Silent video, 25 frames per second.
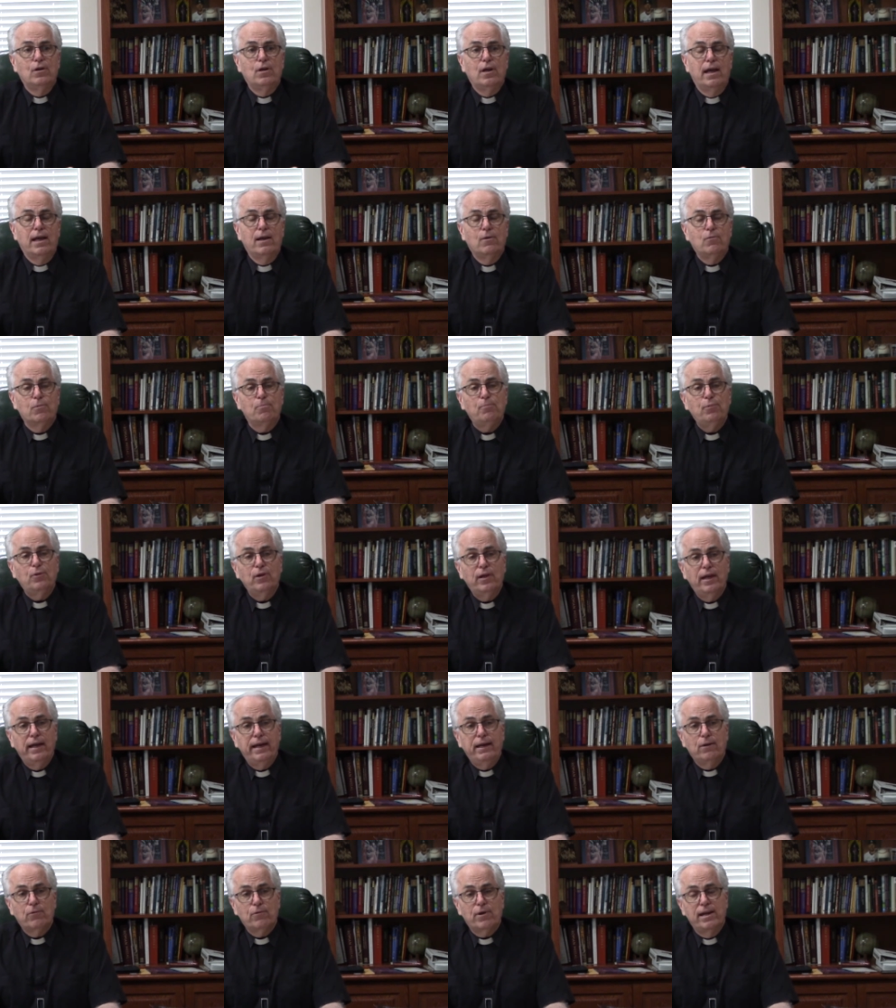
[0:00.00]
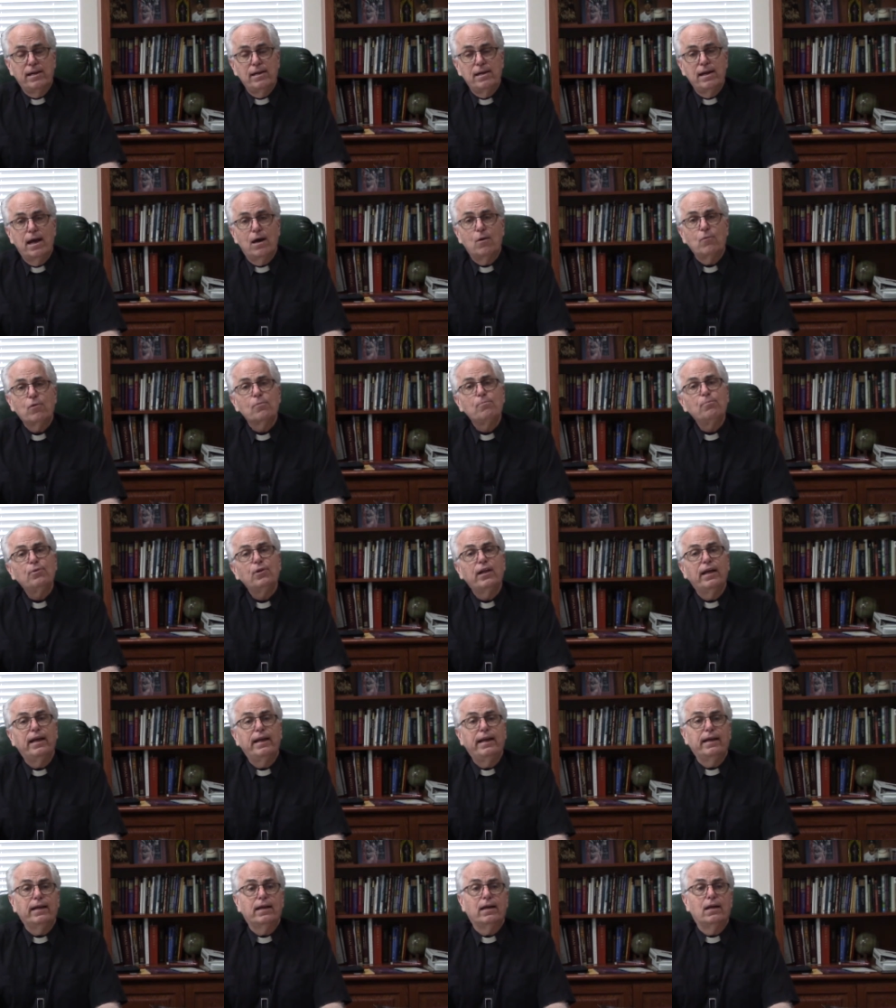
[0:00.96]
and we're planning, right now we're
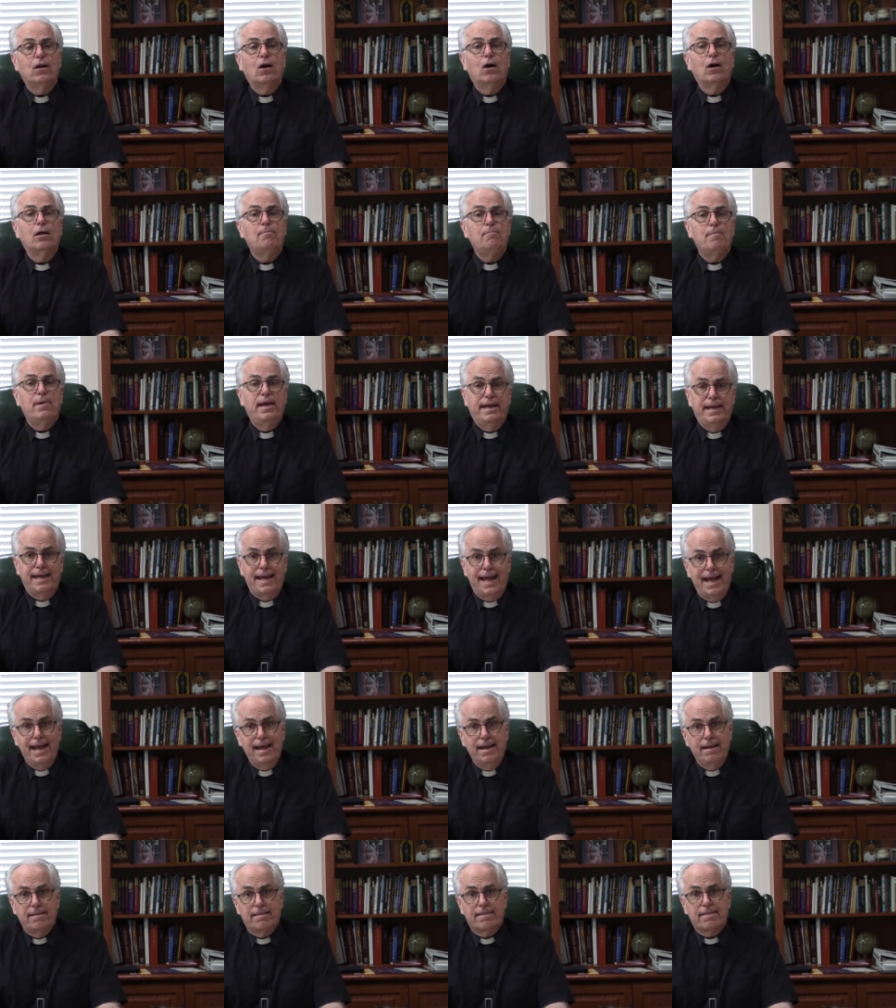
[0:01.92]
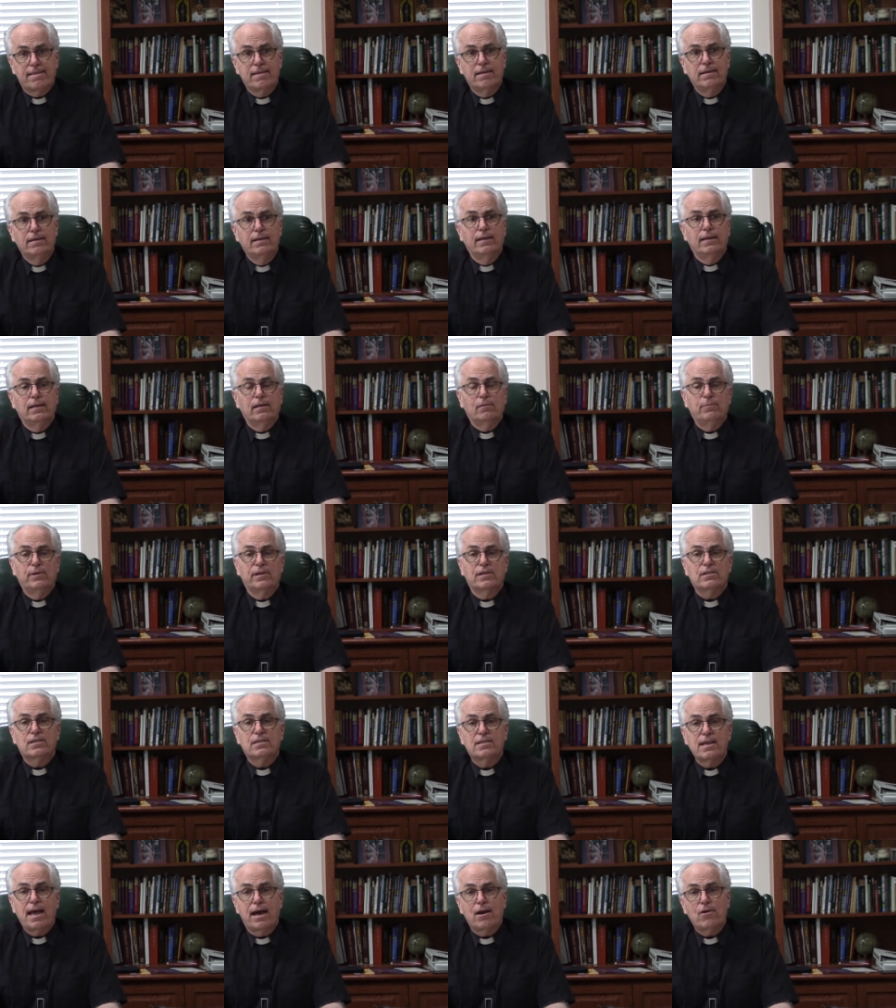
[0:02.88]
planning it on May 8th. It'll be a
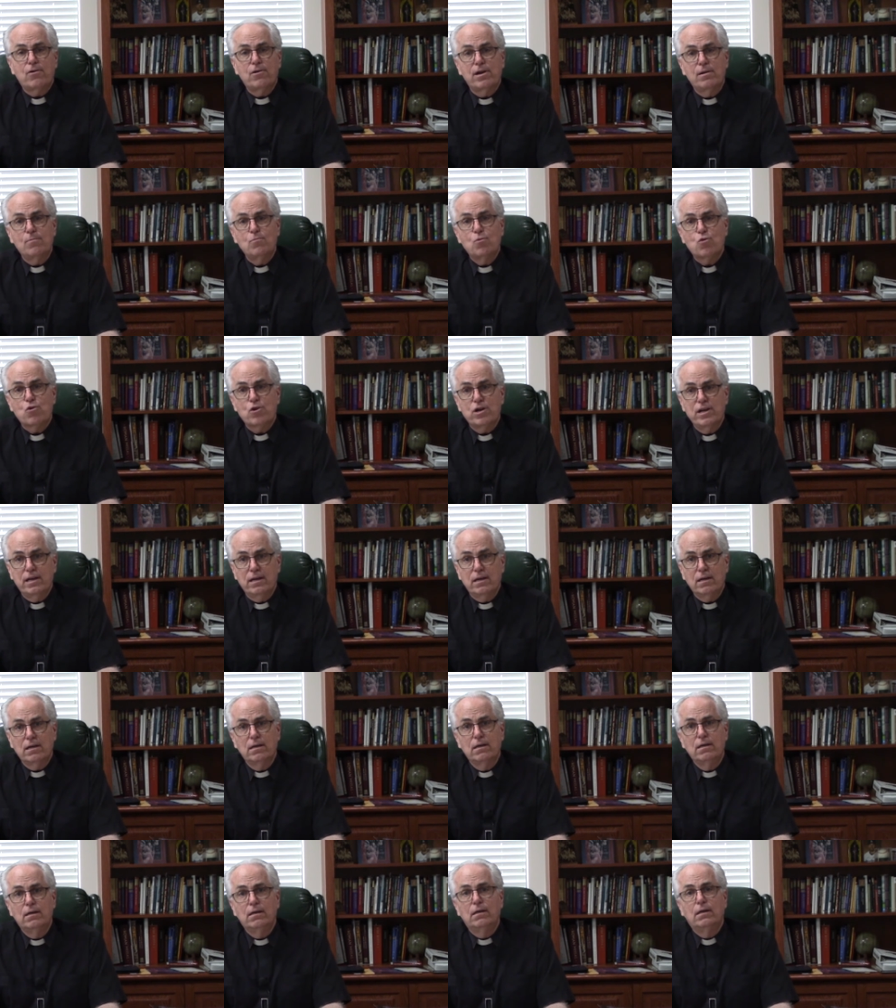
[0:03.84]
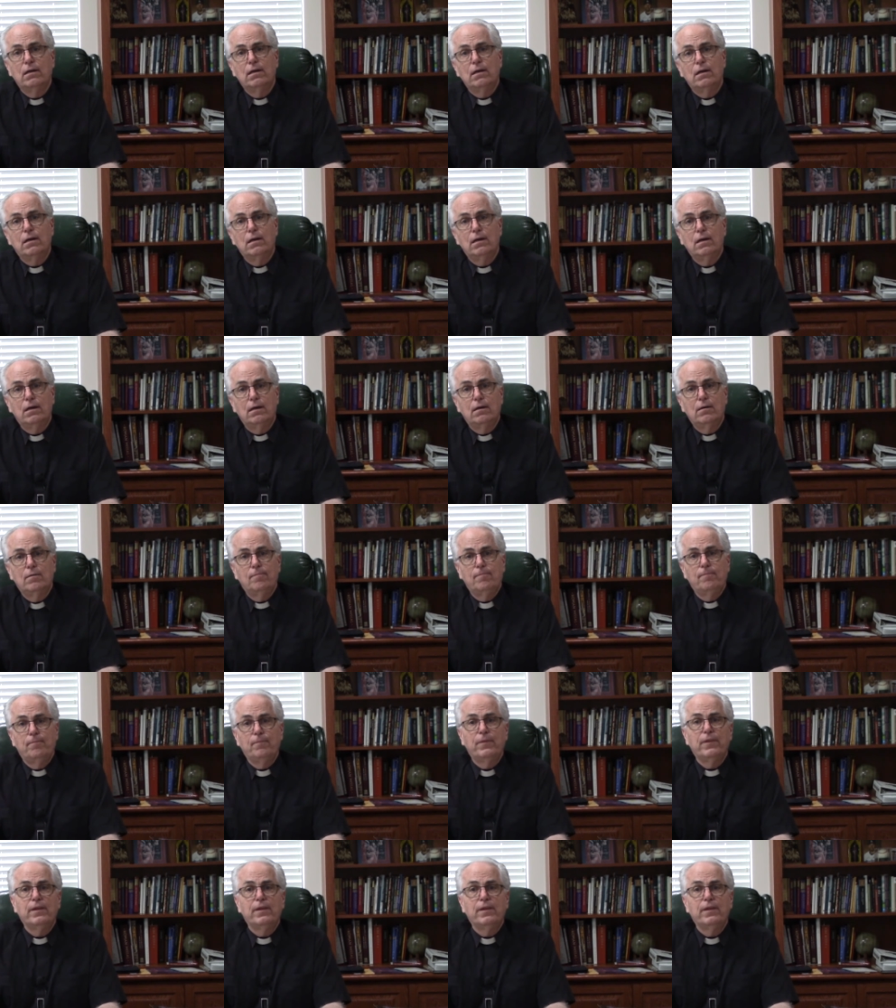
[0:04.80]
Saturday morning um,